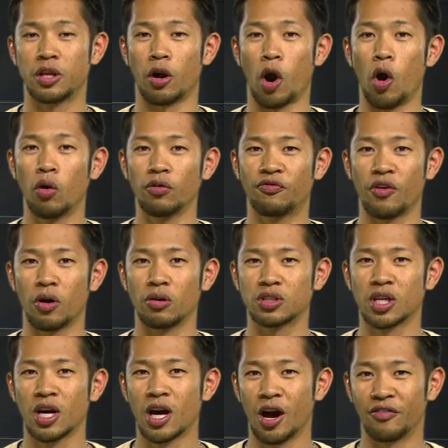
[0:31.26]
their own photos
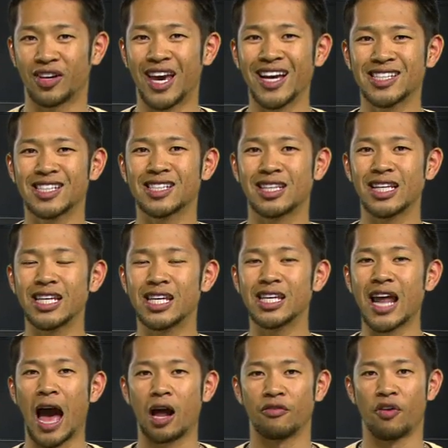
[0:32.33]
of cases leaking
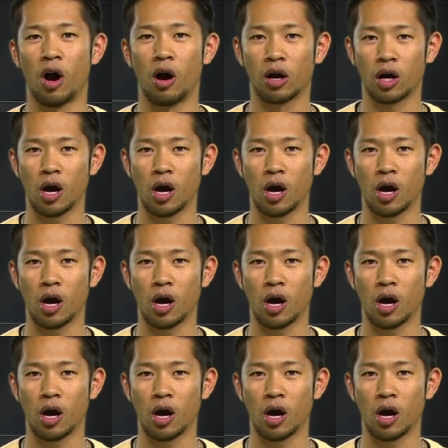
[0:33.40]
out of Hong